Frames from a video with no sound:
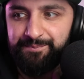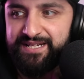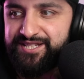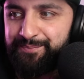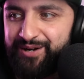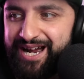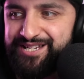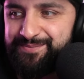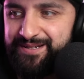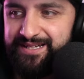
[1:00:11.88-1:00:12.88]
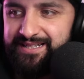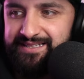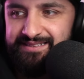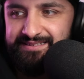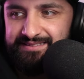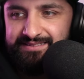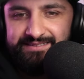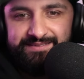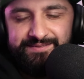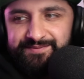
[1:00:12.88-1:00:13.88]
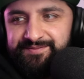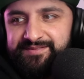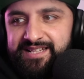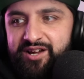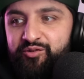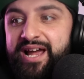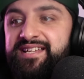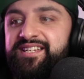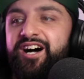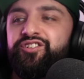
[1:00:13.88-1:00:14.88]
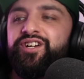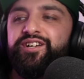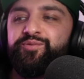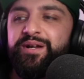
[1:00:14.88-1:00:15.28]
please surprise me. Razor Ultra goes.